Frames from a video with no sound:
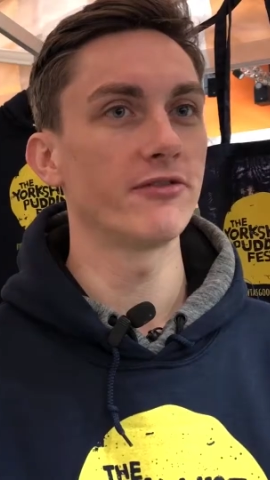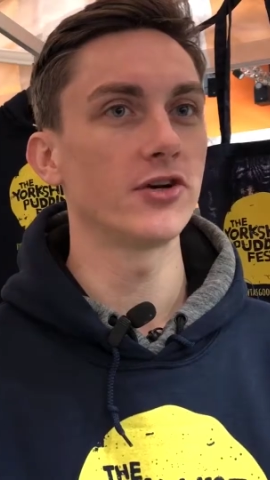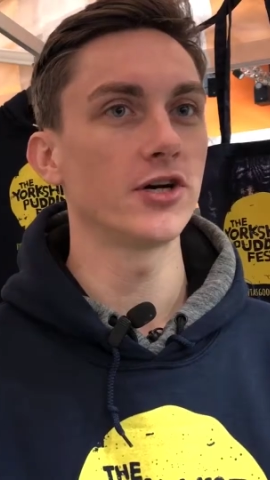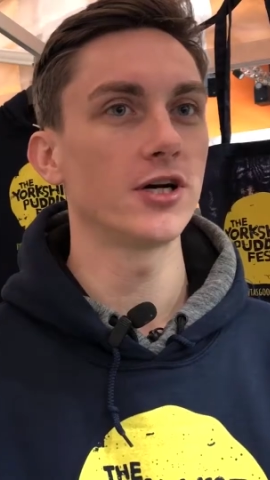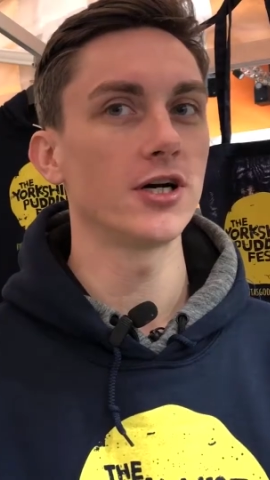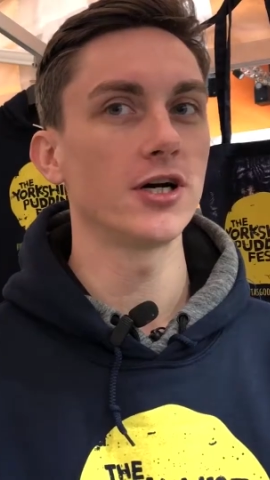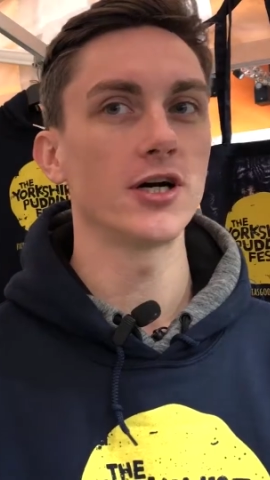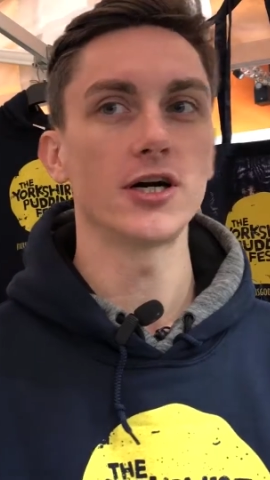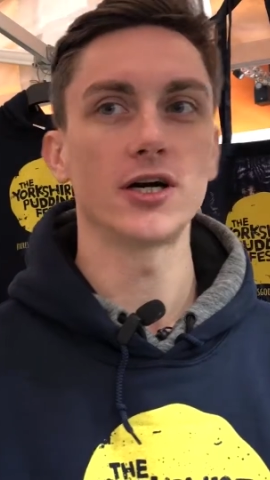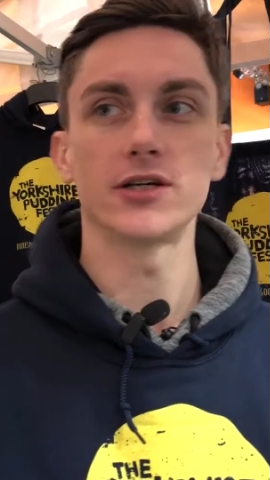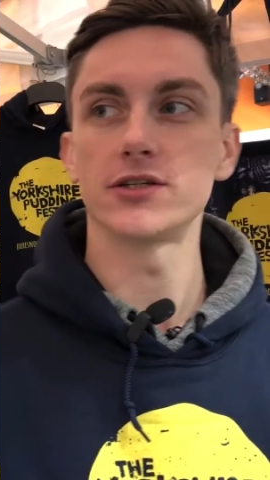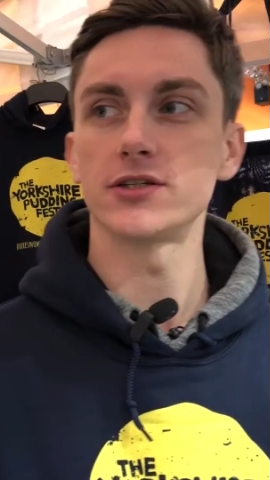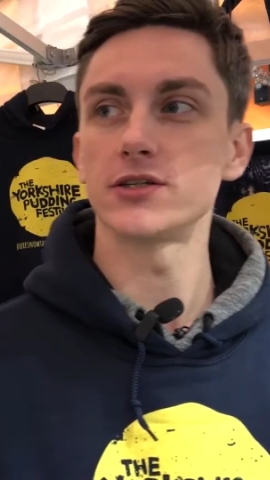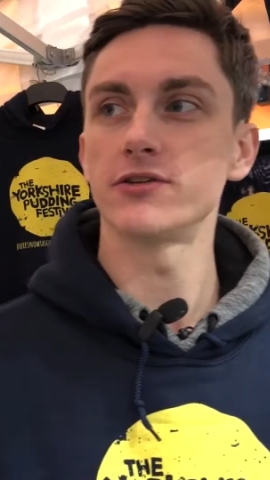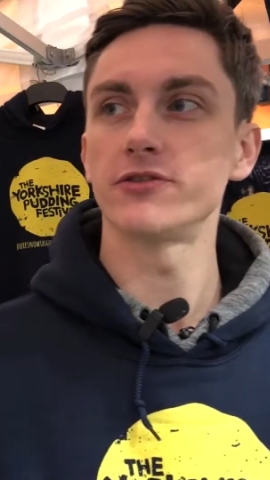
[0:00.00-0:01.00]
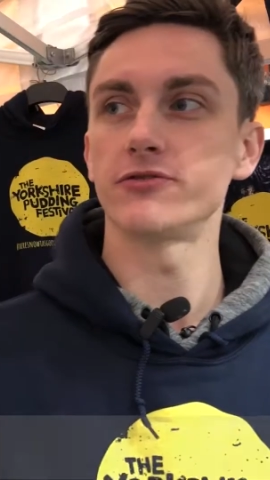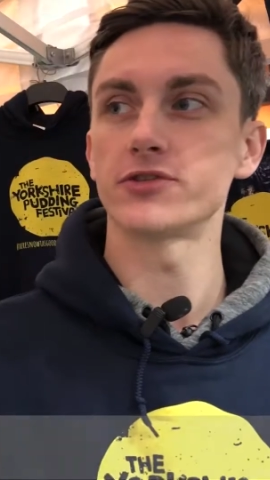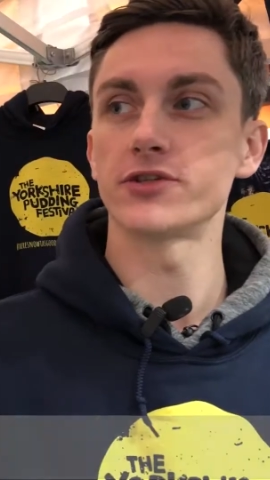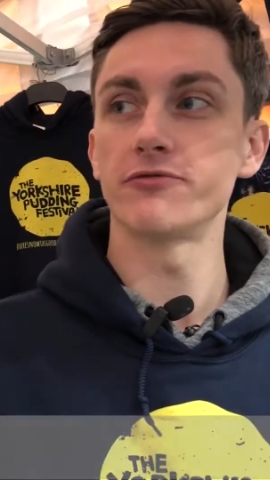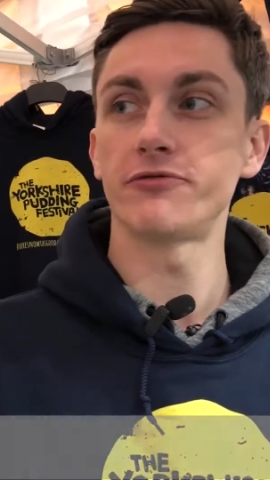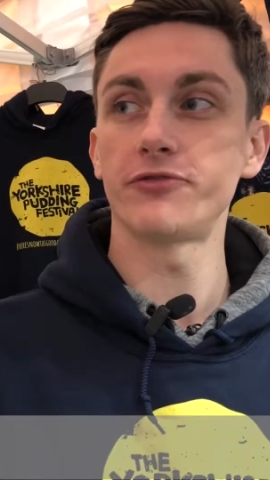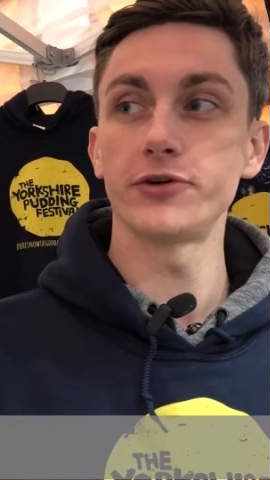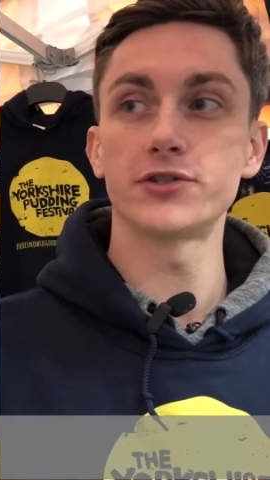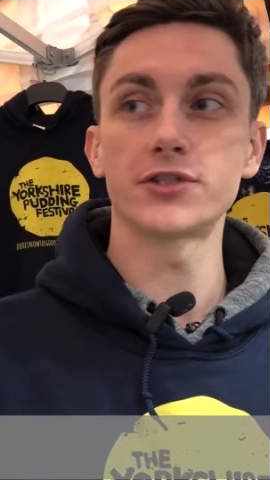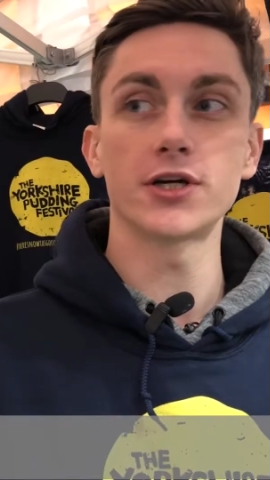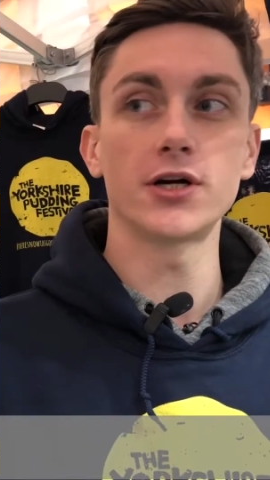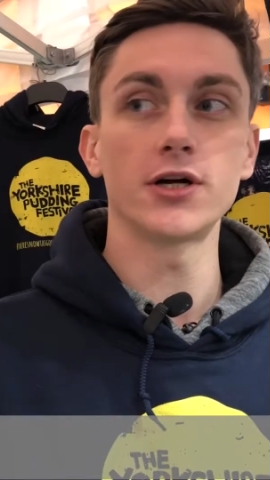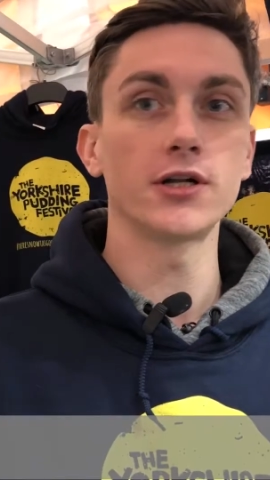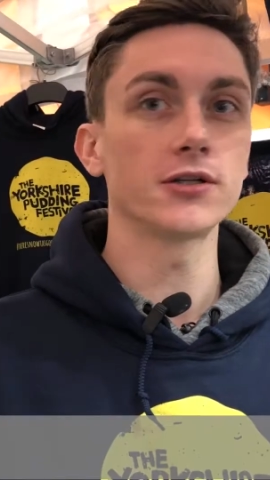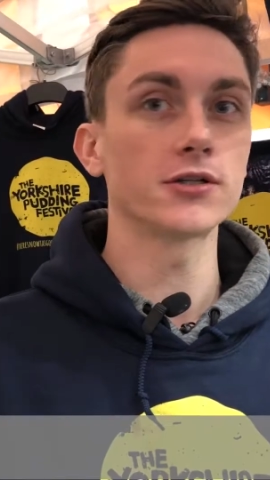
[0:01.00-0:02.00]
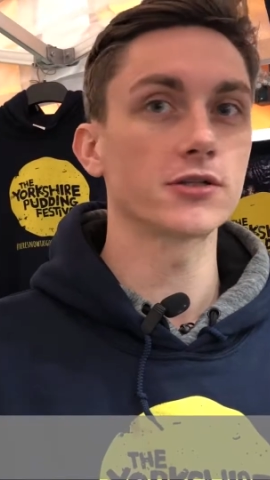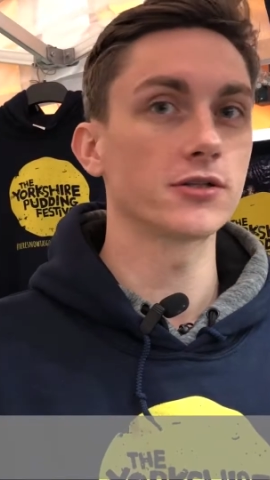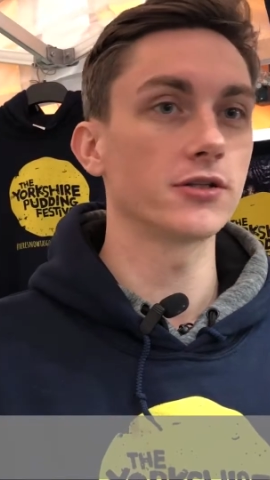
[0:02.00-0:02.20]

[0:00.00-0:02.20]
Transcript: got some food stalls